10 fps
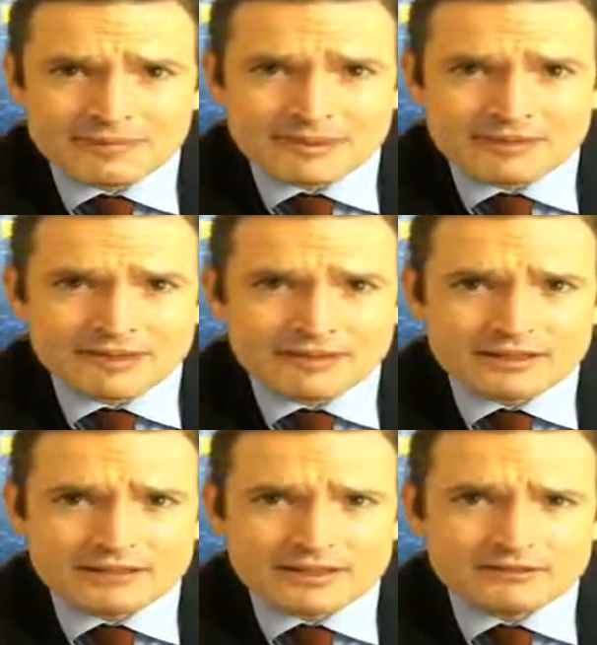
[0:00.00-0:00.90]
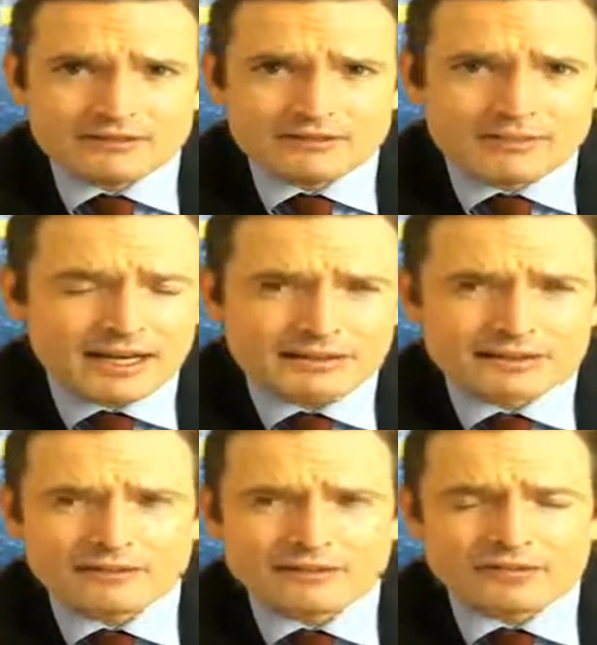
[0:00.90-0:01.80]
but I think you get a dramatically
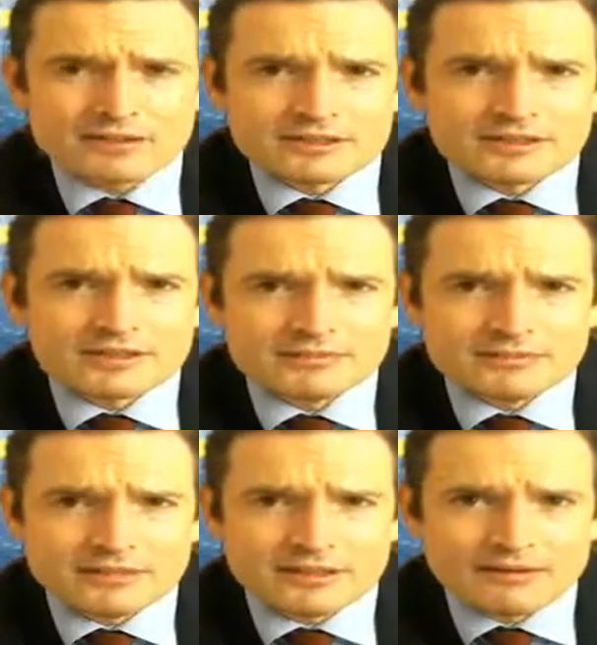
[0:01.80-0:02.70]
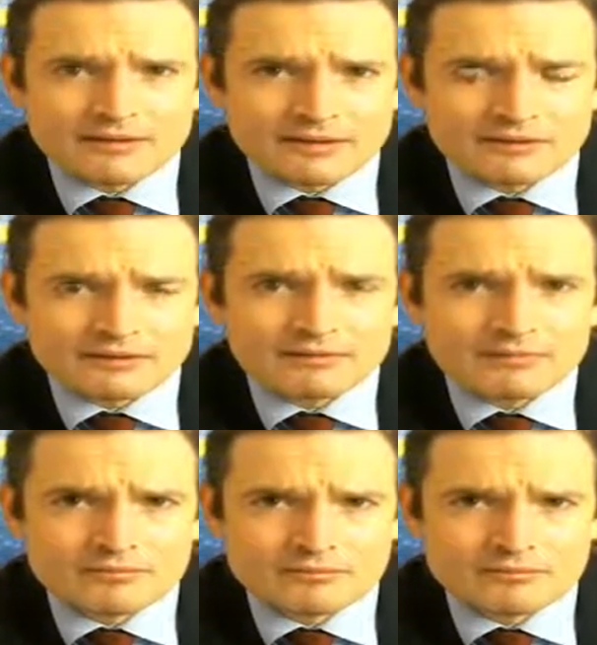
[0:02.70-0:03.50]
different result if you